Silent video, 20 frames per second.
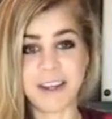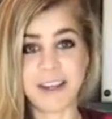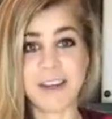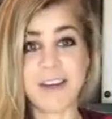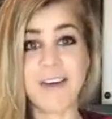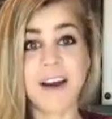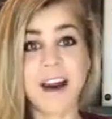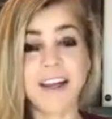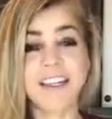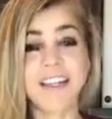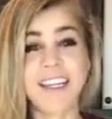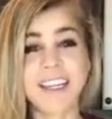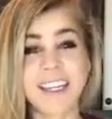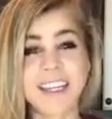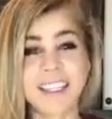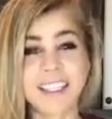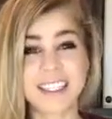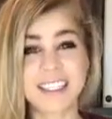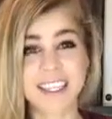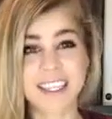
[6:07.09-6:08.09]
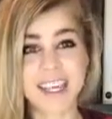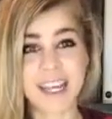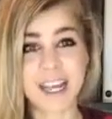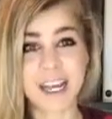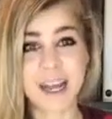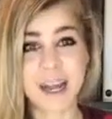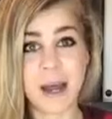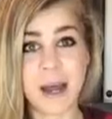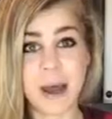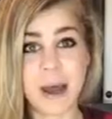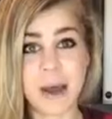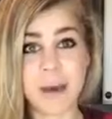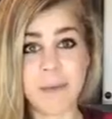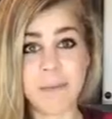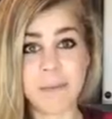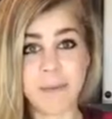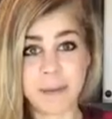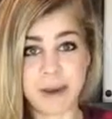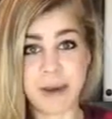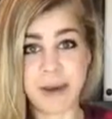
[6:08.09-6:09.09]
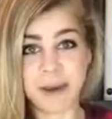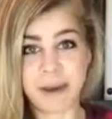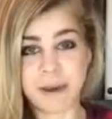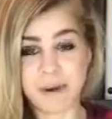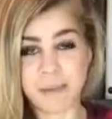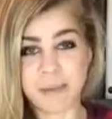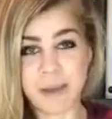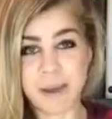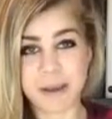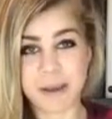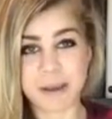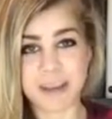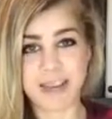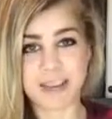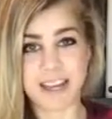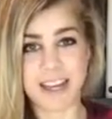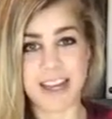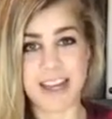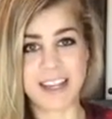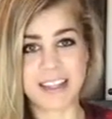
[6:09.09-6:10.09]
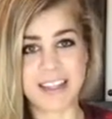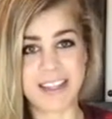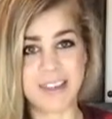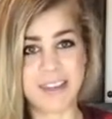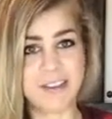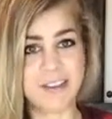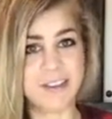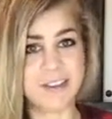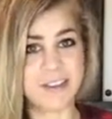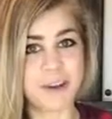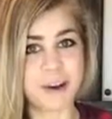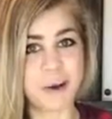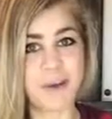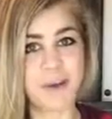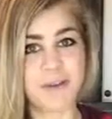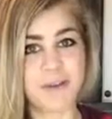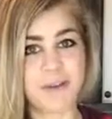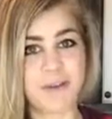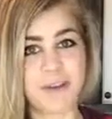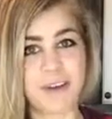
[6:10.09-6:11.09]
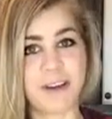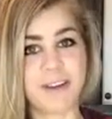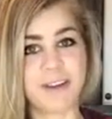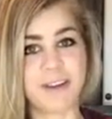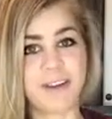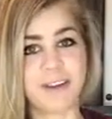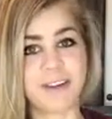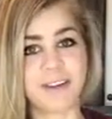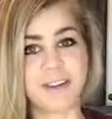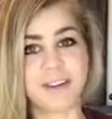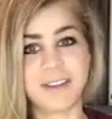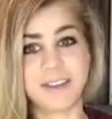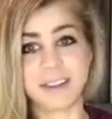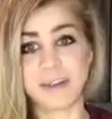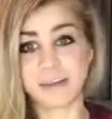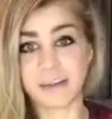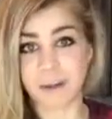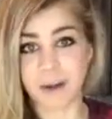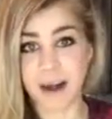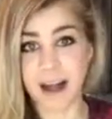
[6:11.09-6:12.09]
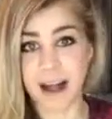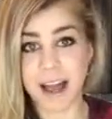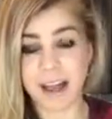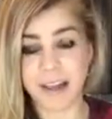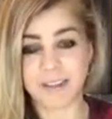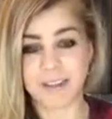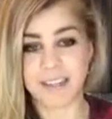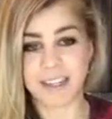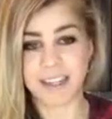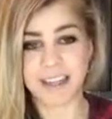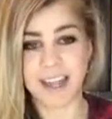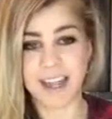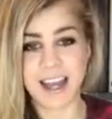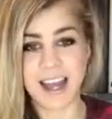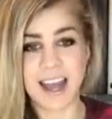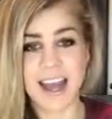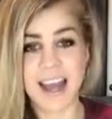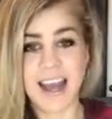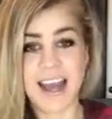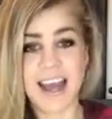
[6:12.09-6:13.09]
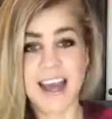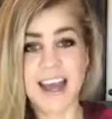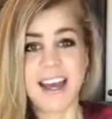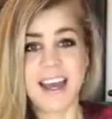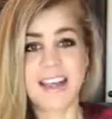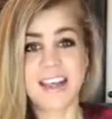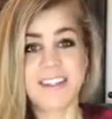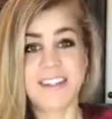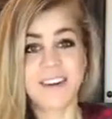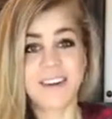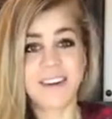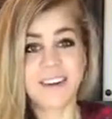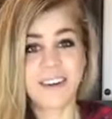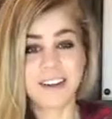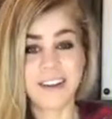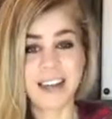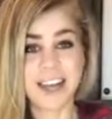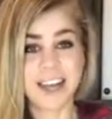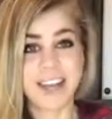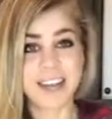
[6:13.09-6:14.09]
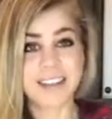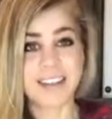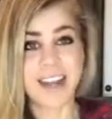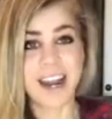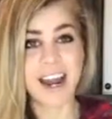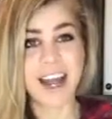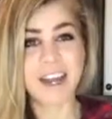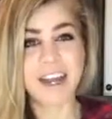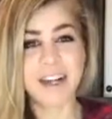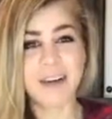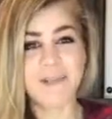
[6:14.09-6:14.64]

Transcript: you actually get to eat bigger meals, and so you don't feel deprived. And so, like I said, I